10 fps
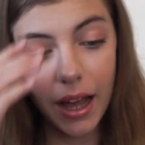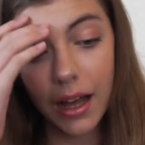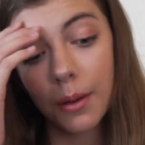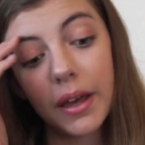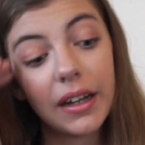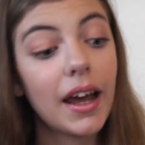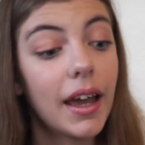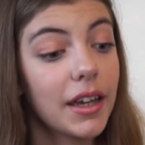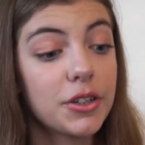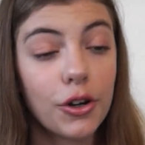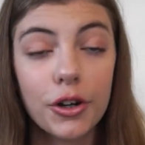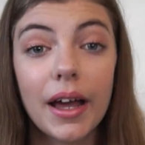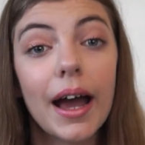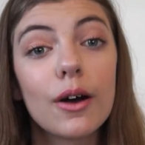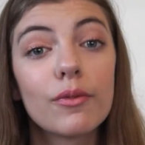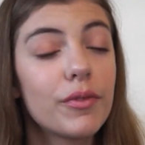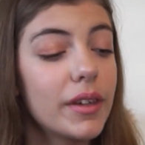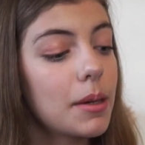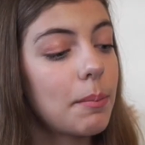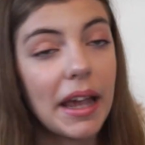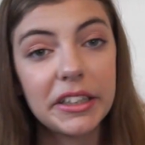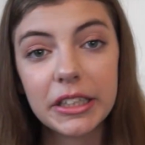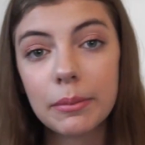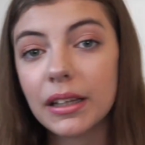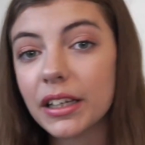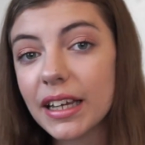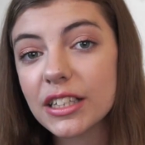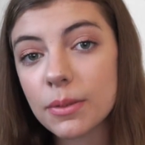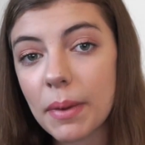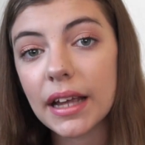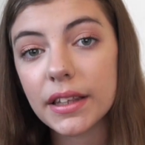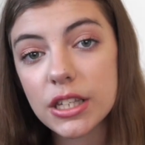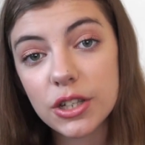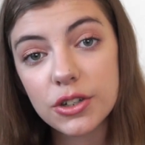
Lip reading: And I don't have the painting abilities to paint this